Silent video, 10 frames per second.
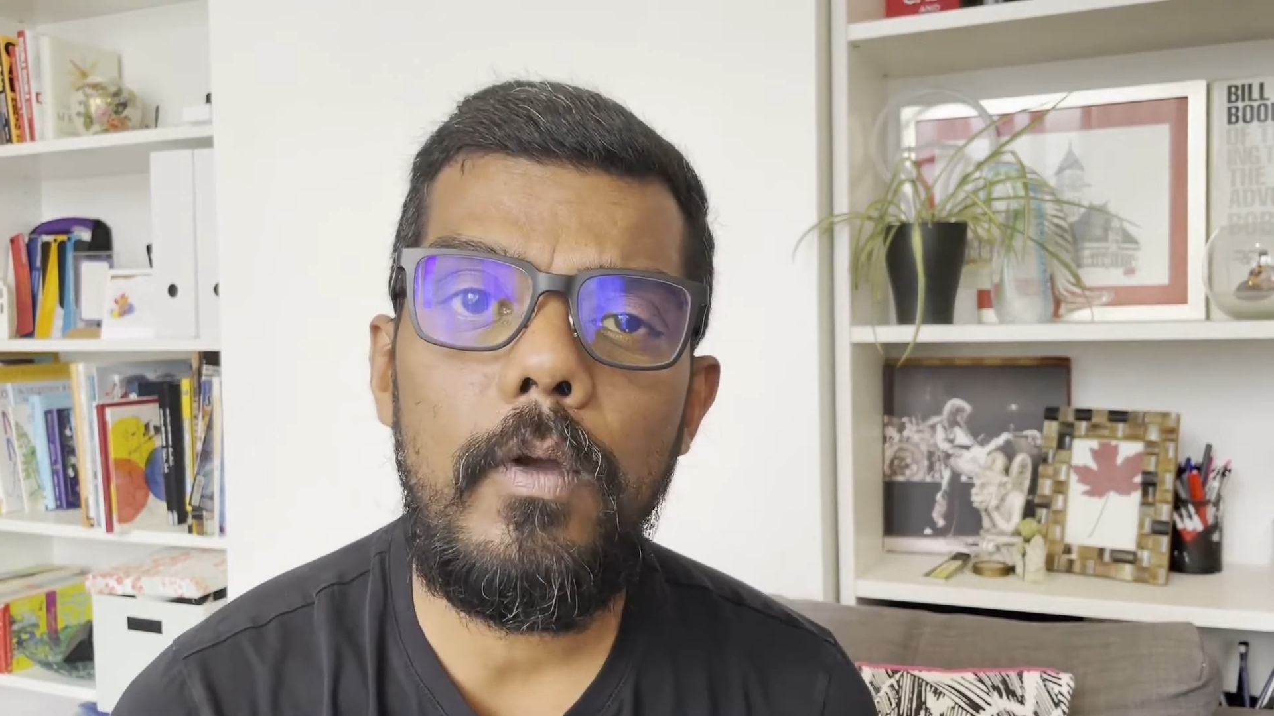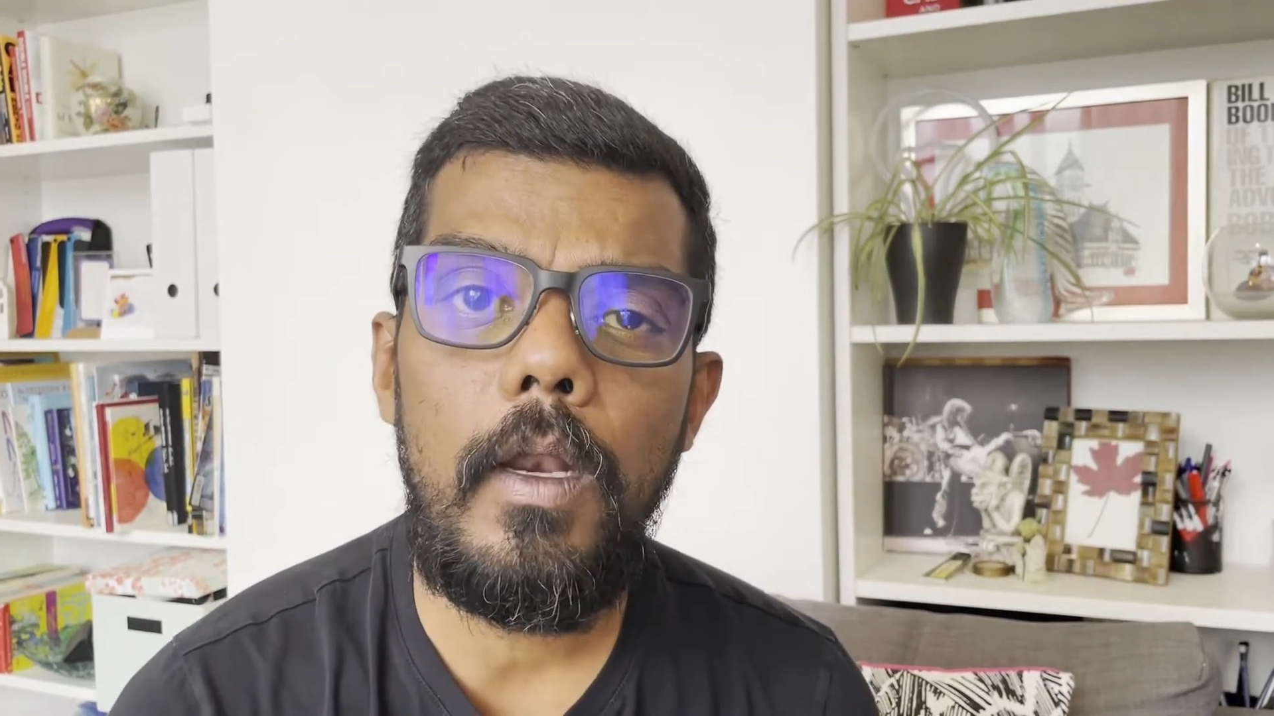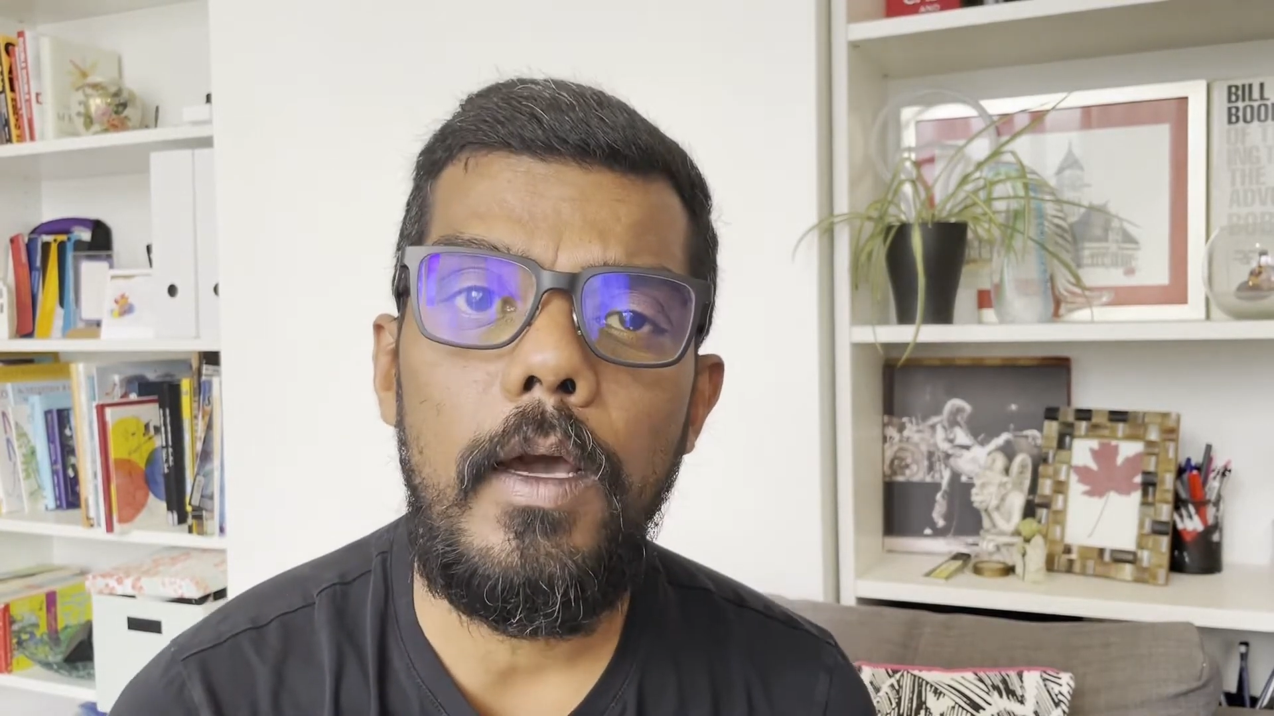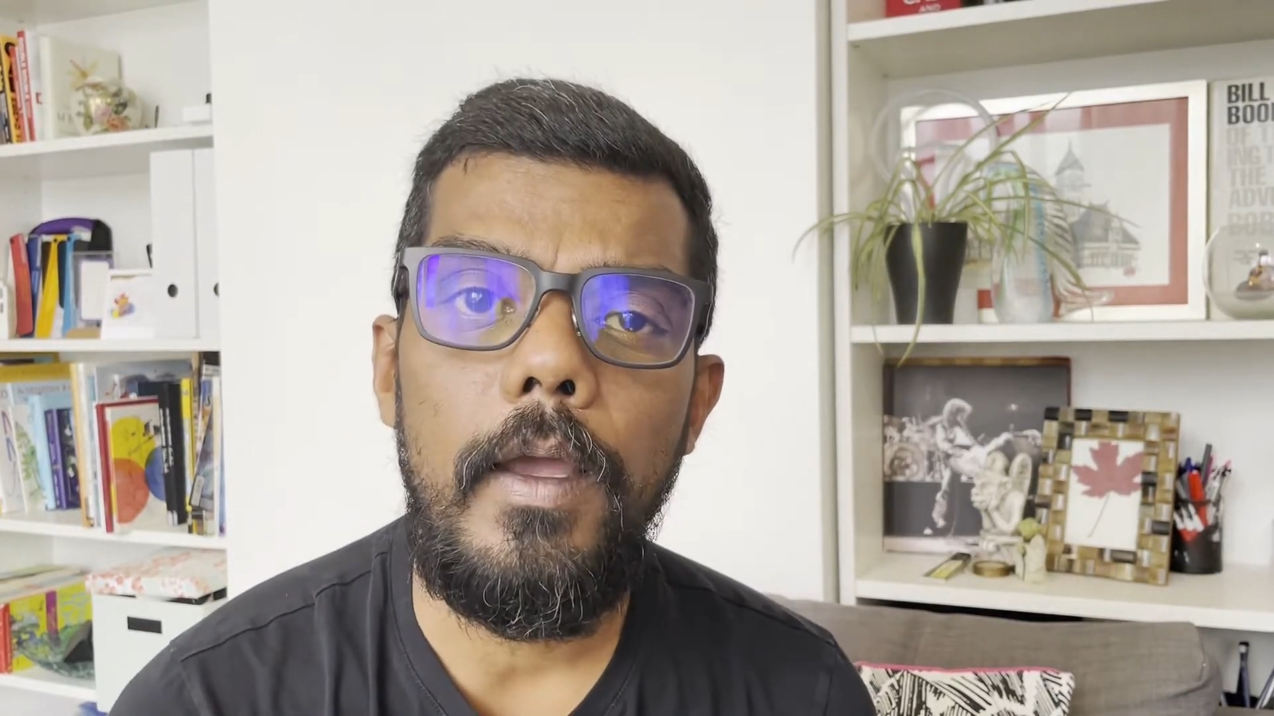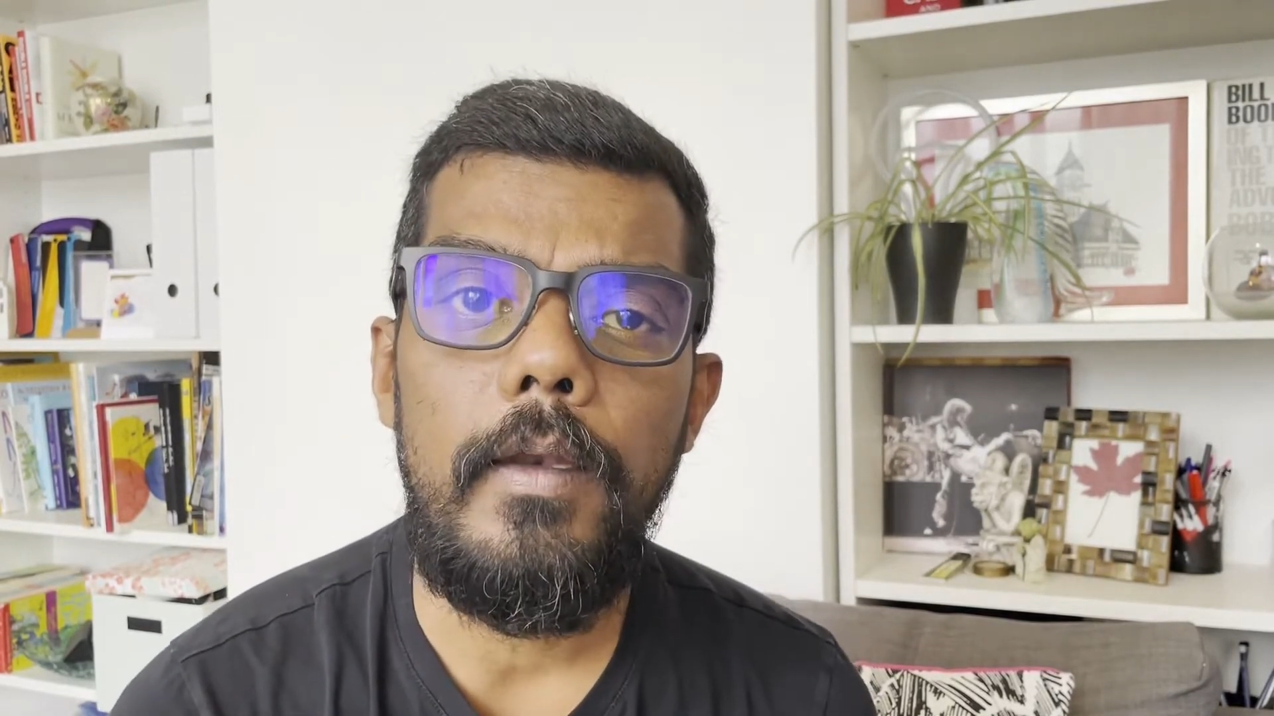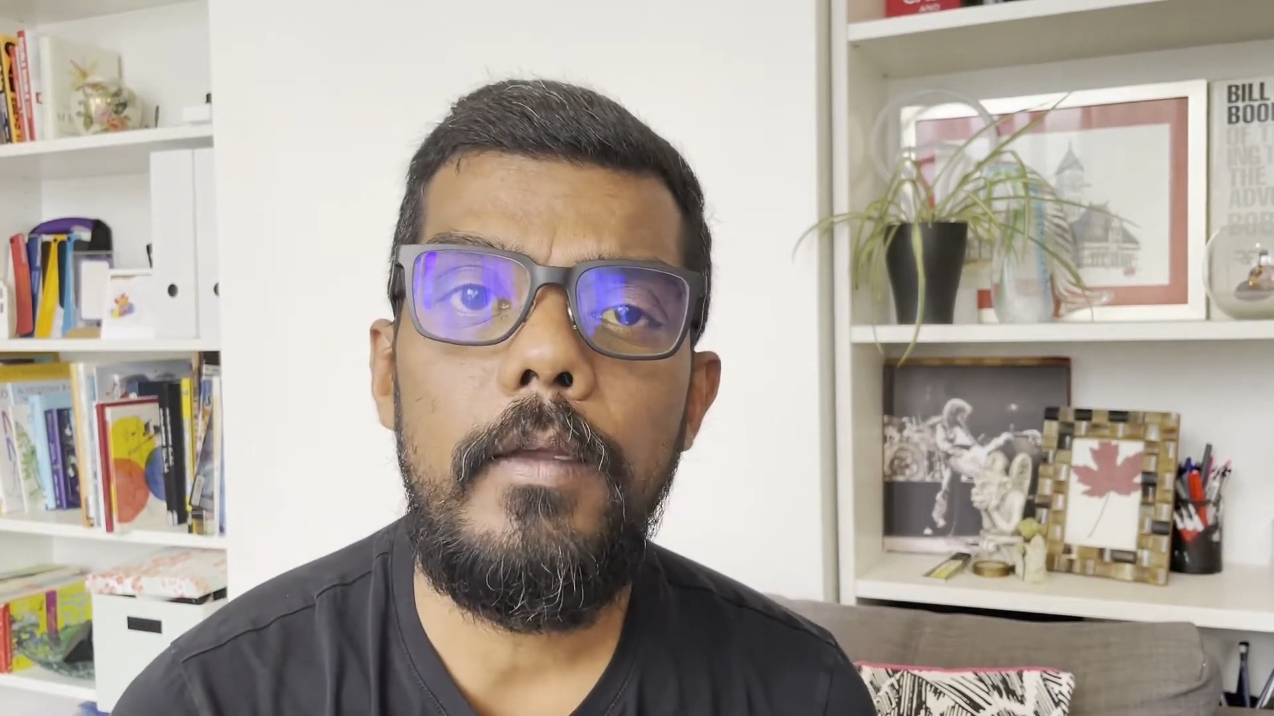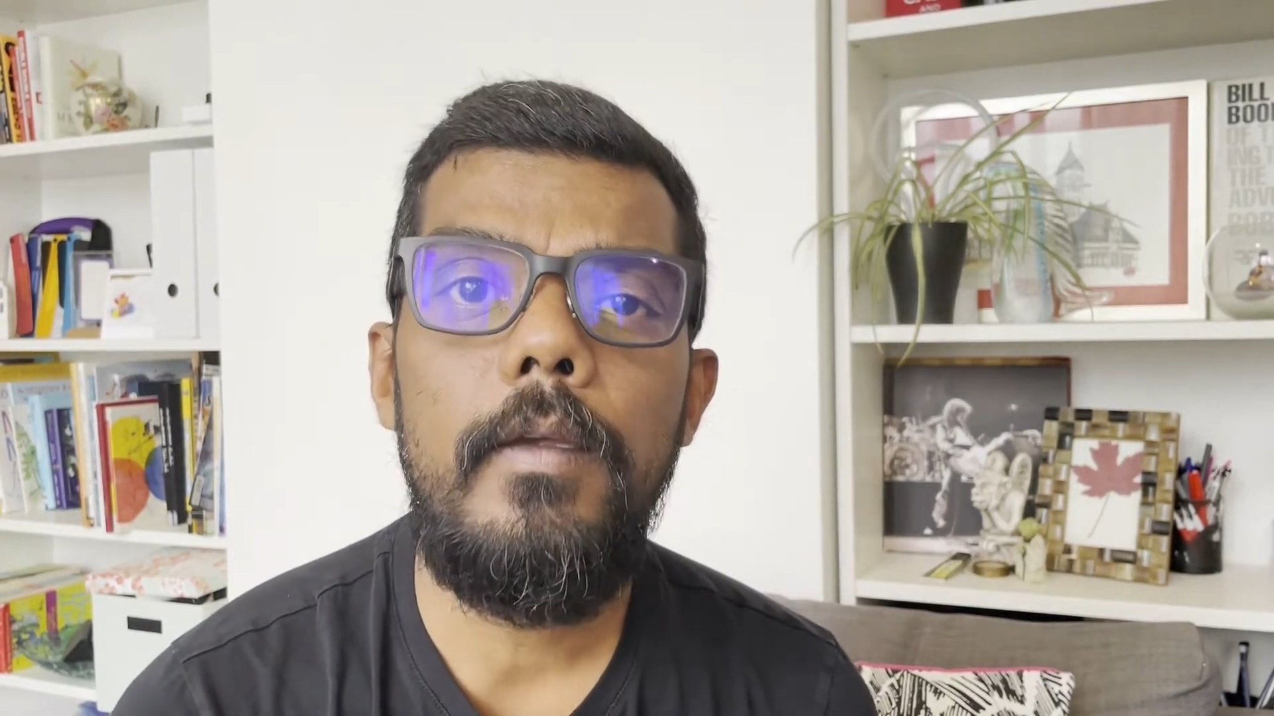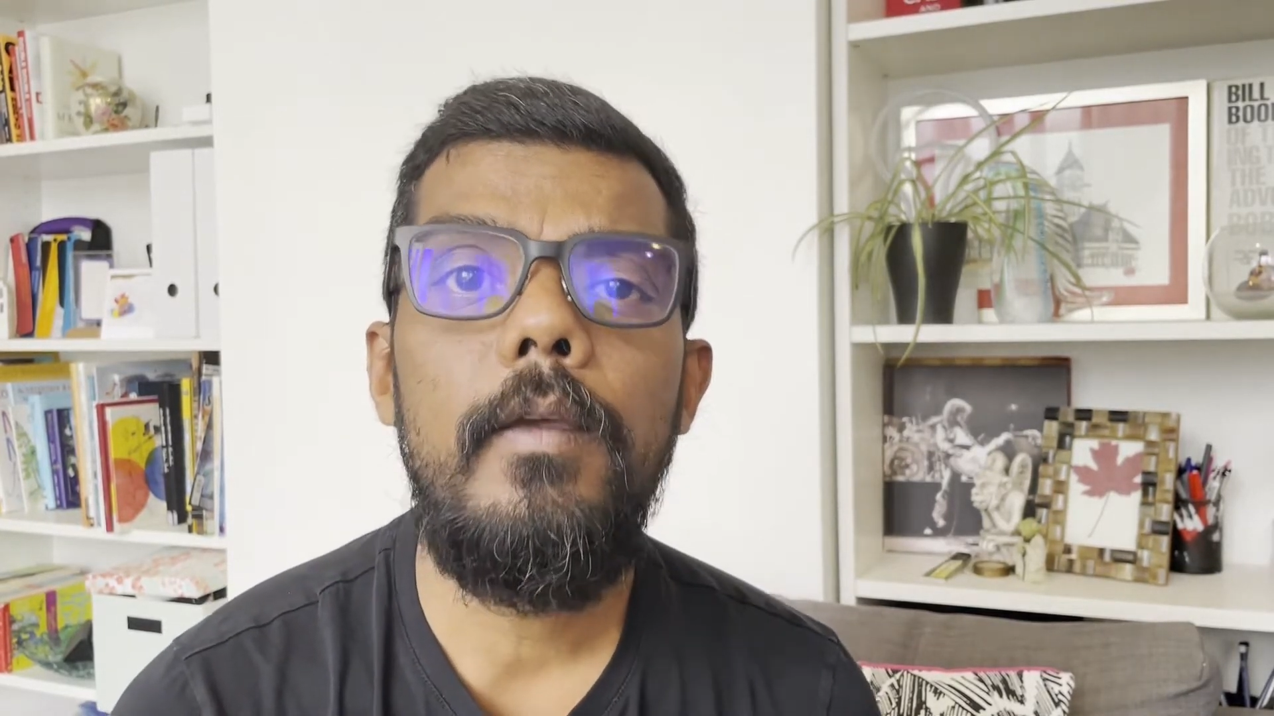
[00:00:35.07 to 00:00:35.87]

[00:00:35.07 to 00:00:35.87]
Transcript: client,